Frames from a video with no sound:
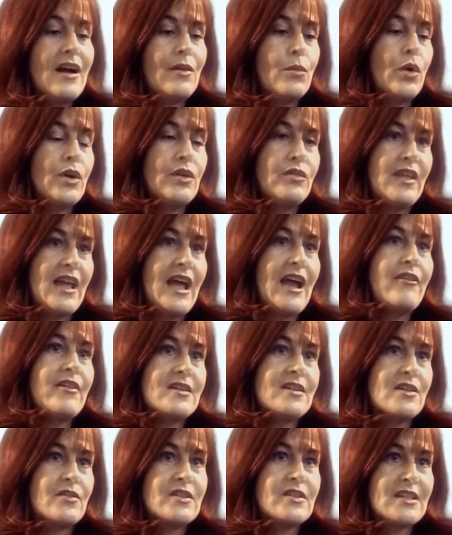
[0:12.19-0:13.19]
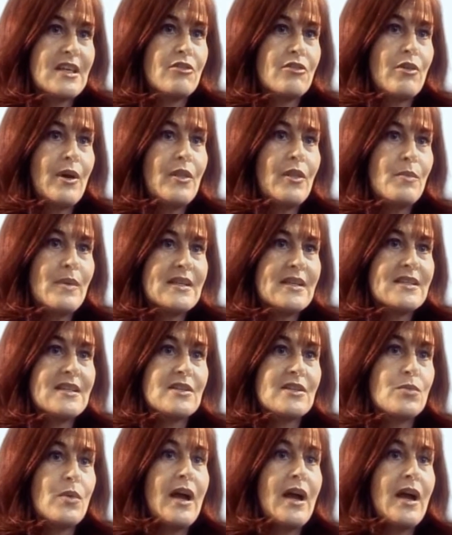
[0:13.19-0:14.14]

One of the areas obviously throughout the business